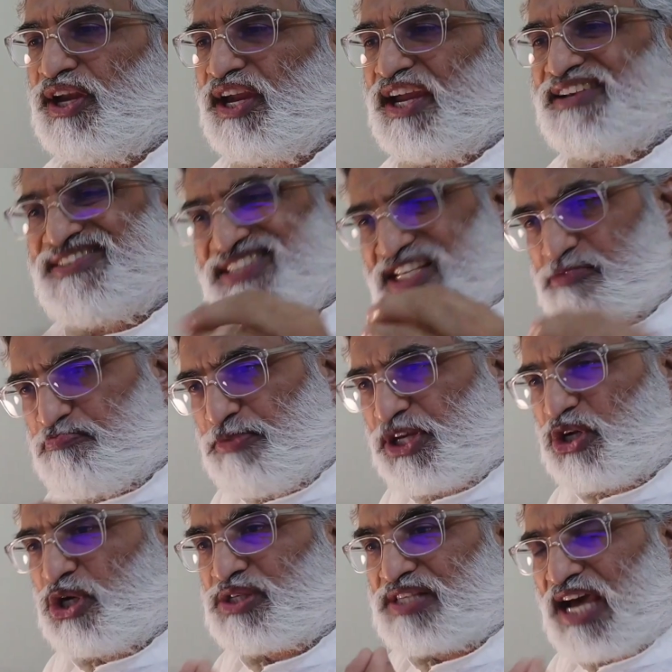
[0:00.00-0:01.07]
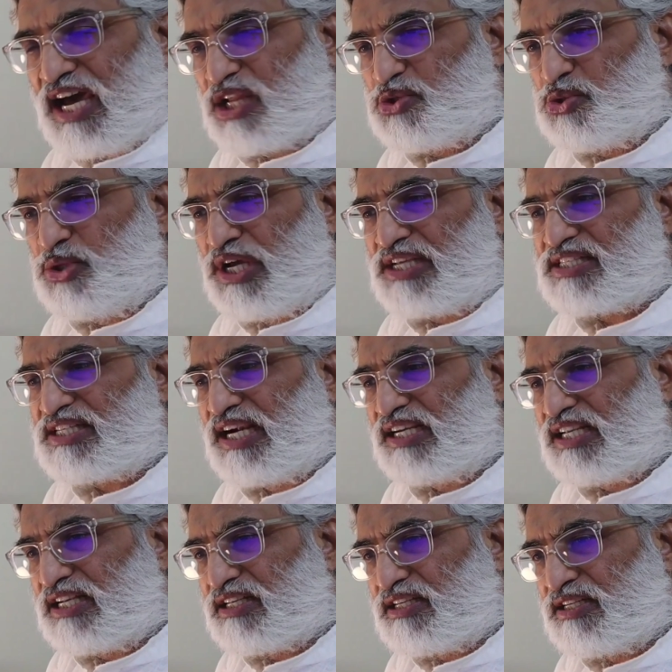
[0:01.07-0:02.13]
And just because Arjuna
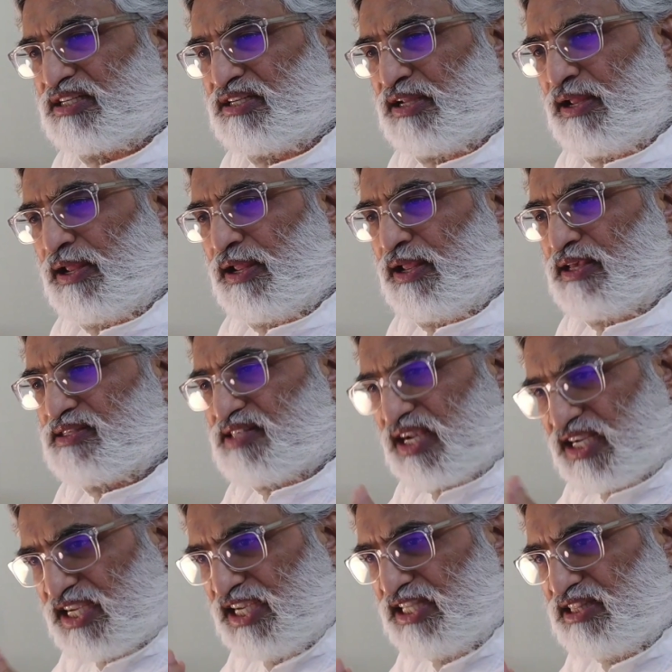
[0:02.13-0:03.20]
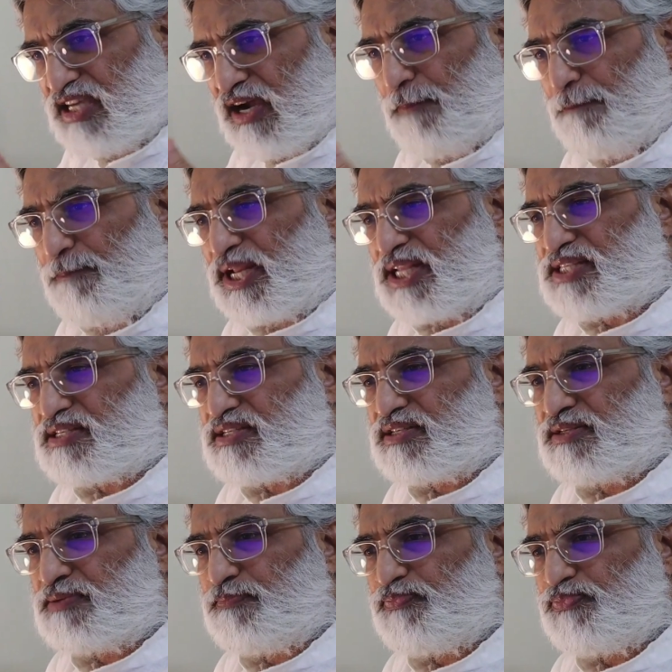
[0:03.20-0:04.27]
started sucking the
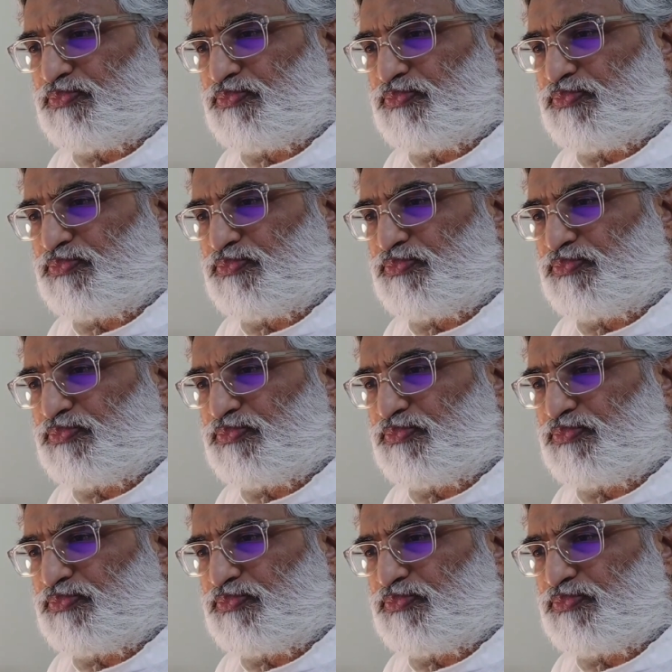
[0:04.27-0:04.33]
breast